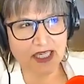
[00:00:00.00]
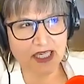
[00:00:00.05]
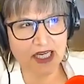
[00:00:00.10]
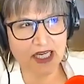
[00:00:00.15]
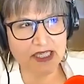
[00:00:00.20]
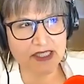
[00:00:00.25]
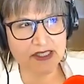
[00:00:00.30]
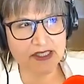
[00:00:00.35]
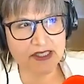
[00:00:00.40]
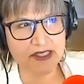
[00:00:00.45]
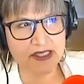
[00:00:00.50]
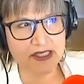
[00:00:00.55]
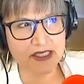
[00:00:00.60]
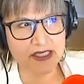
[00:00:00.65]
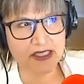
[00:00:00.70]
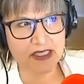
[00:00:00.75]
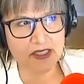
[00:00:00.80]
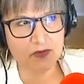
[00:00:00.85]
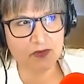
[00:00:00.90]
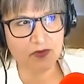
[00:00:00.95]

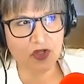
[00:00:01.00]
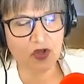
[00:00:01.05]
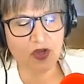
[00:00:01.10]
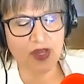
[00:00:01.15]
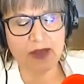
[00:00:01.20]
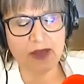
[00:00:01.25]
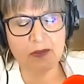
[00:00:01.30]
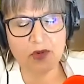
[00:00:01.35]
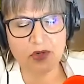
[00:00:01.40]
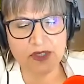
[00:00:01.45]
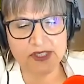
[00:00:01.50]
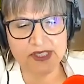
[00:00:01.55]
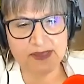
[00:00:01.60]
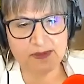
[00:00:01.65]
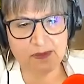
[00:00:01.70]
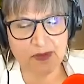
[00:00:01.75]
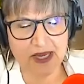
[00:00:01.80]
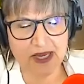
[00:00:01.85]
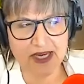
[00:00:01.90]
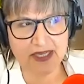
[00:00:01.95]
You get more
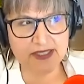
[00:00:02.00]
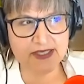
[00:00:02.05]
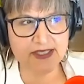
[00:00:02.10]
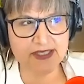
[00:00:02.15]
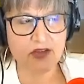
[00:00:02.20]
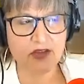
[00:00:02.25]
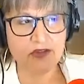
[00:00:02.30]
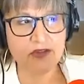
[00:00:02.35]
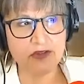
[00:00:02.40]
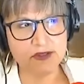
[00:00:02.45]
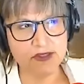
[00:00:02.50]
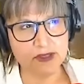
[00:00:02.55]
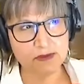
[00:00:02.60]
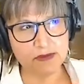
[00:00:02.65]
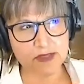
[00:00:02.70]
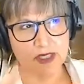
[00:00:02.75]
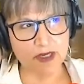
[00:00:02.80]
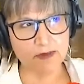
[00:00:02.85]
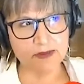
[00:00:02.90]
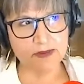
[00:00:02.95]
space, although
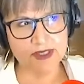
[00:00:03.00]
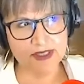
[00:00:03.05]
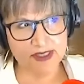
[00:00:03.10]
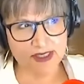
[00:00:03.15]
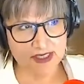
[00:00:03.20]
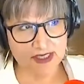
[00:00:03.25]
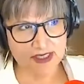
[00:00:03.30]
sometimes